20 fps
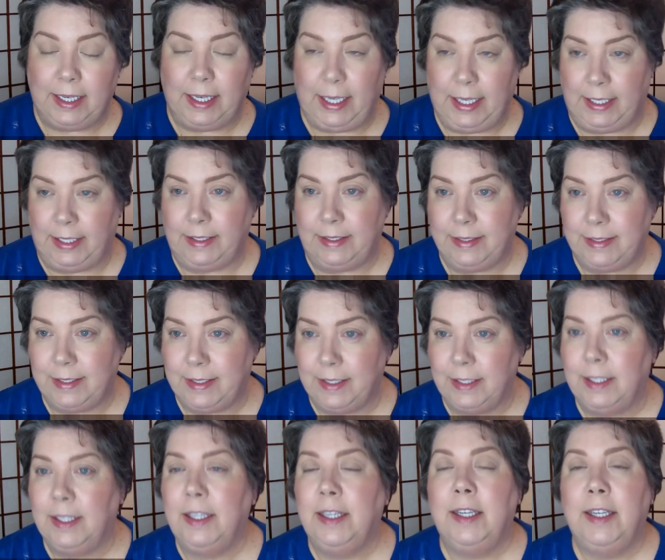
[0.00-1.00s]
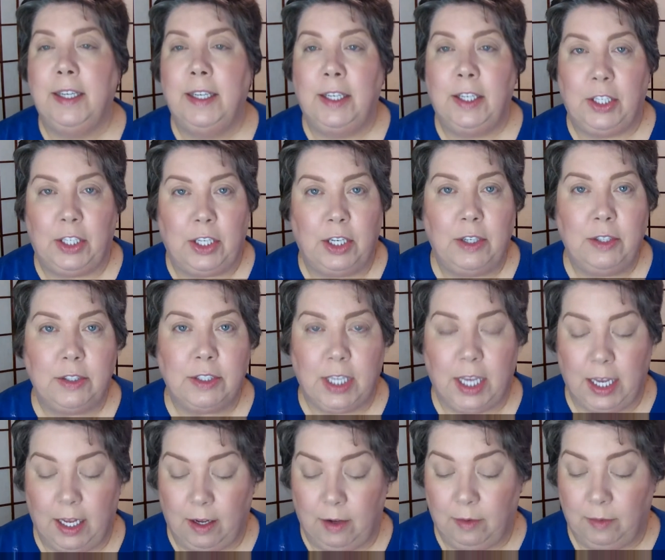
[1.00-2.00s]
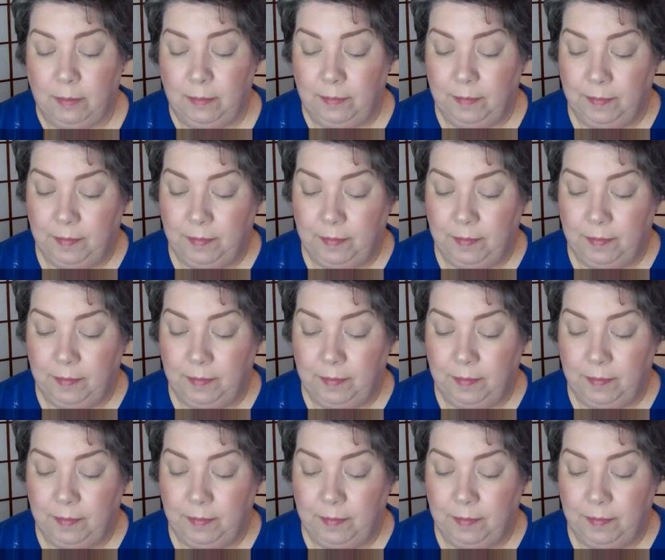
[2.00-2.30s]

is, years ago,